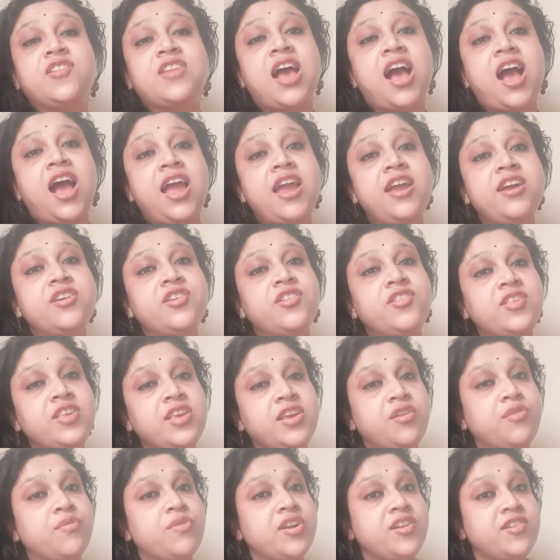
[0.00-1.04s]
higher
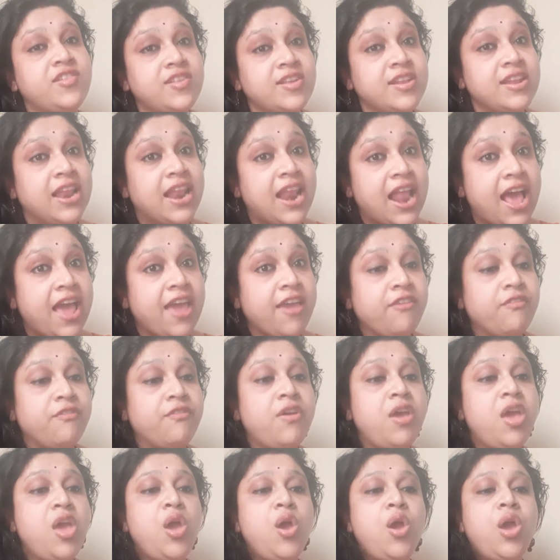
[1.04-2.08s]
secrets in life.
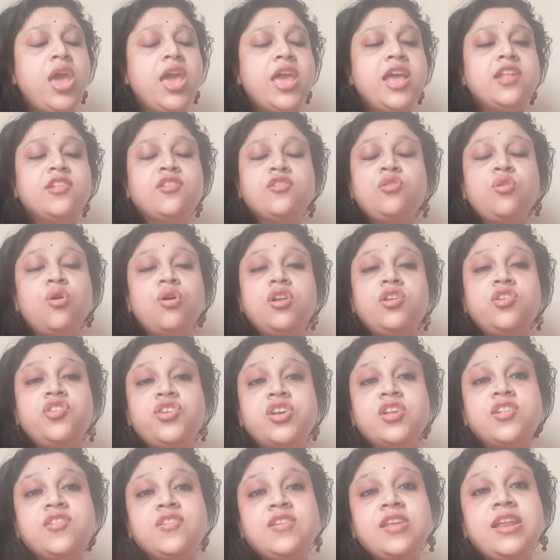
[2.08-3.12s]
It's not
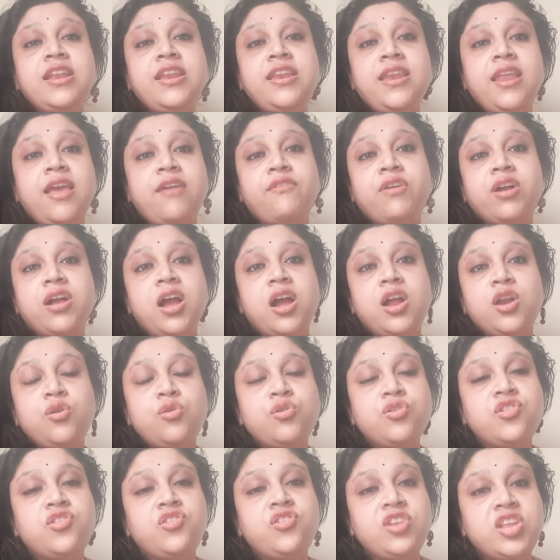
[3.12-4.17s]
just in Neville
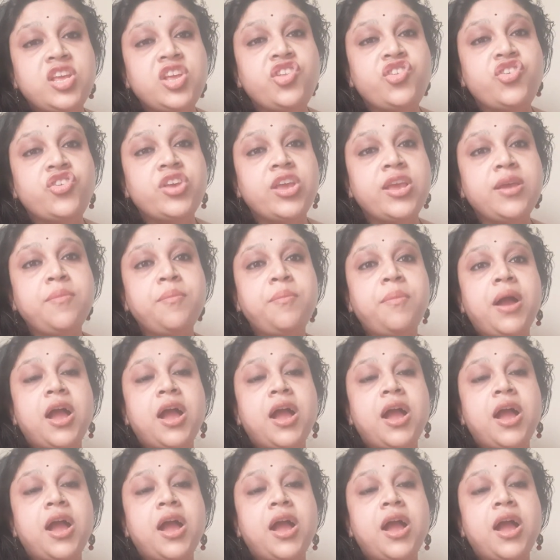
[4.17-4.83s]
Goddard's teaching,